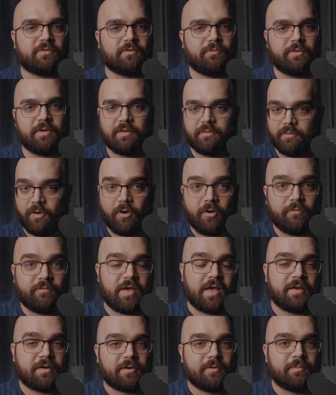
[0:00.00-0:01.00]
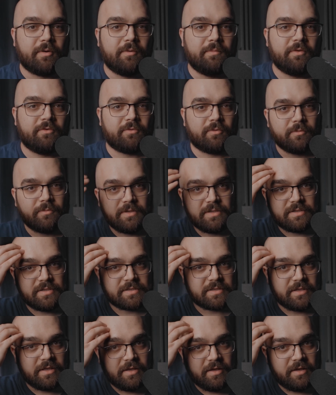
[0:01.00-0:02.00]
We've all had our moments where we
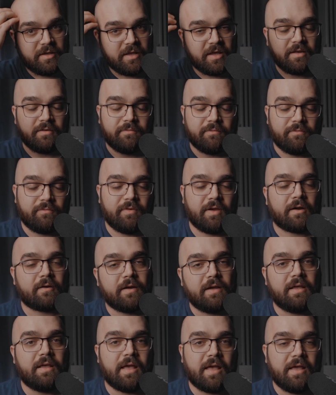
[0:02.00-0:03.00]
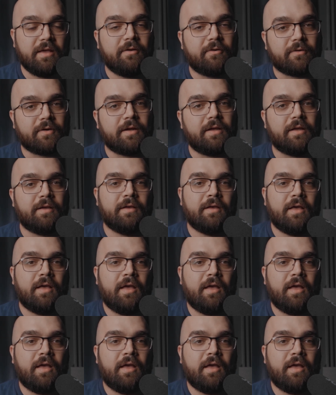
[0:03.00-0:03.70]
just get very angry